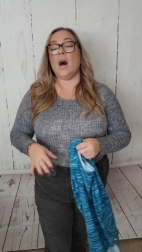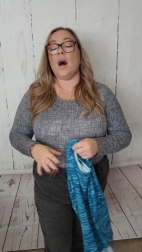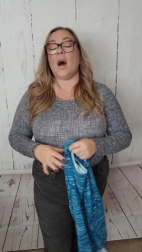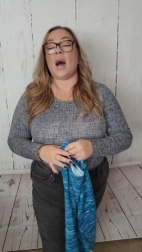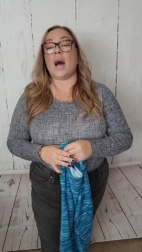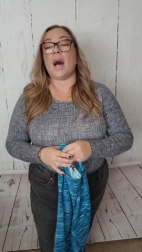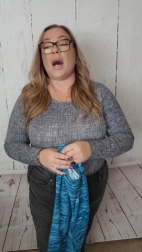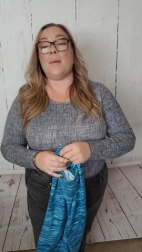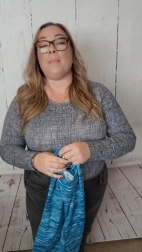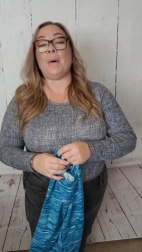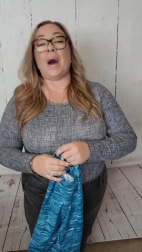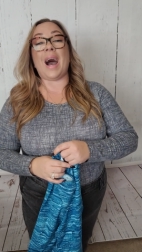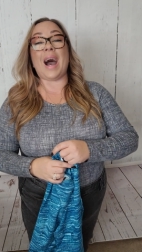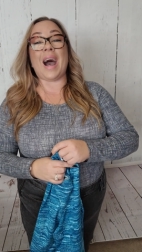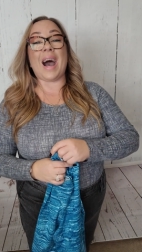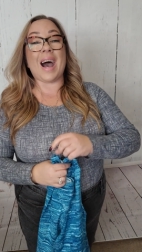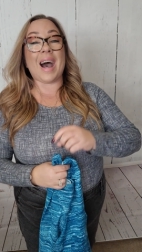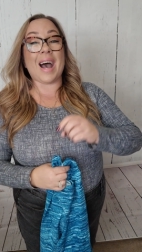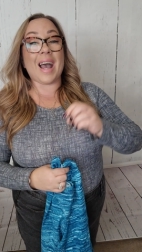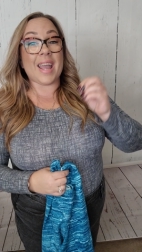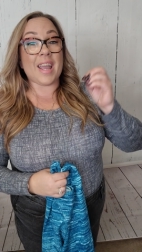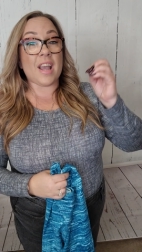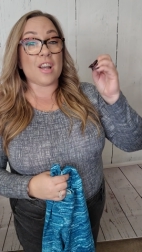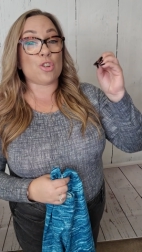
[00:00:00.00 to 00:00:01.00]
Um,
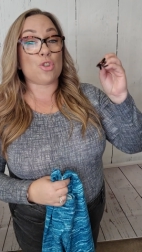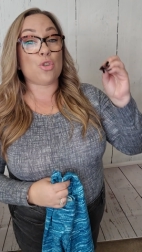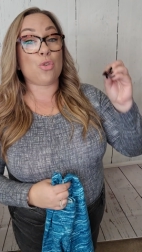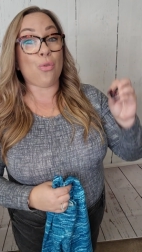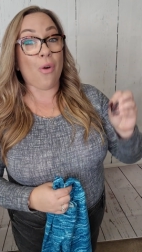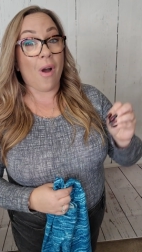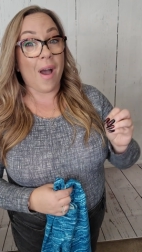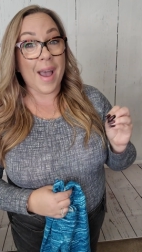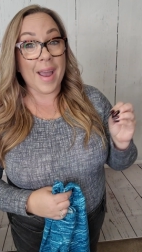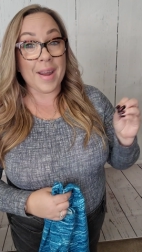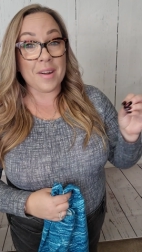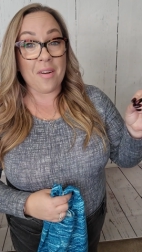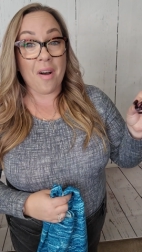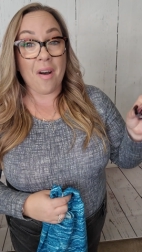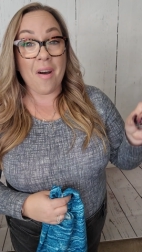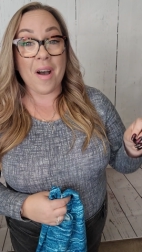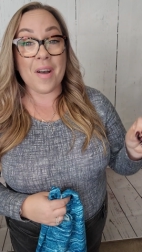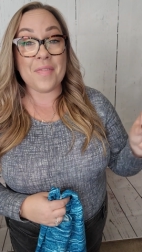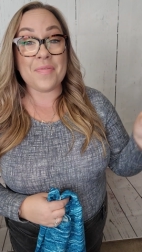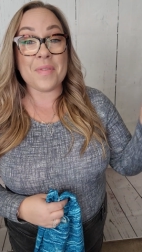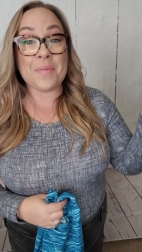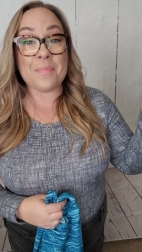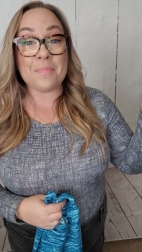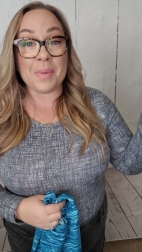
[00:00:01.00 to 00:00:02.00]
I tried
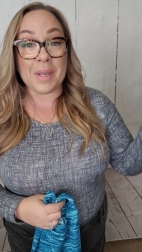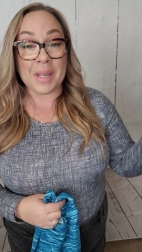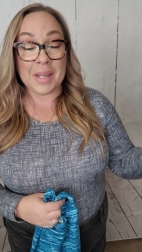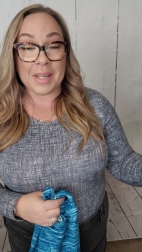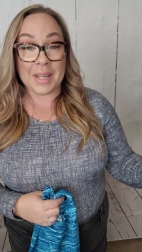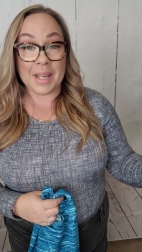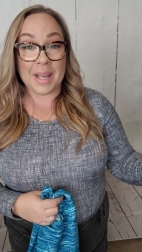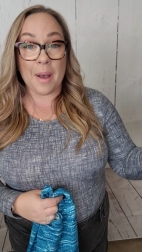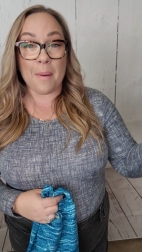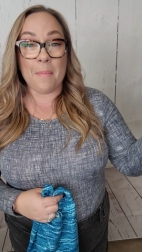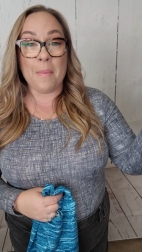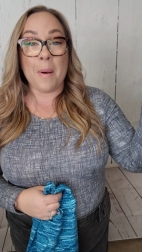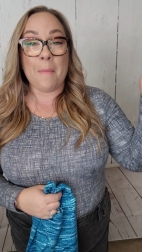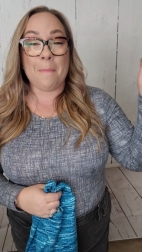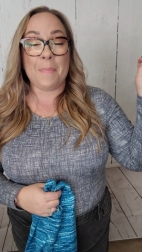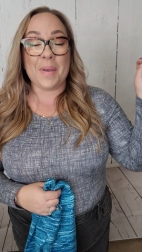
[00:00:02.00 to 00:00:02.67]
on the medium